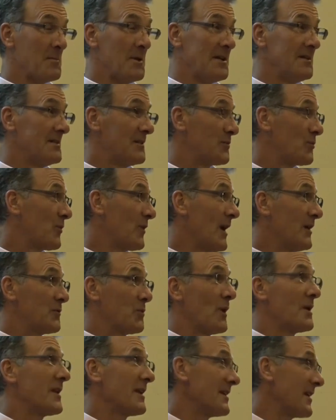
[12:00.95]
I mean, it's,
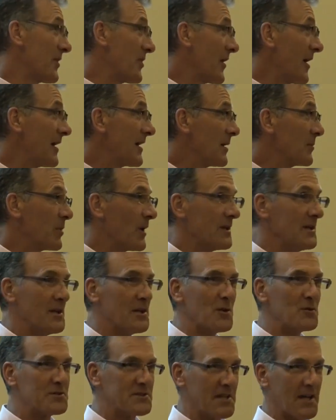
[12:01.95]
it's, one thing to think it, but
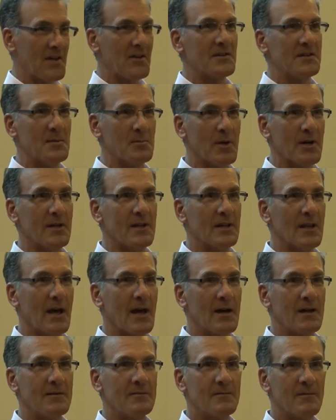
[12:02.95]
you don't tell anybody
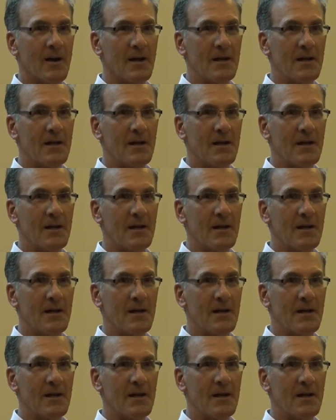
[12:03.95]
that,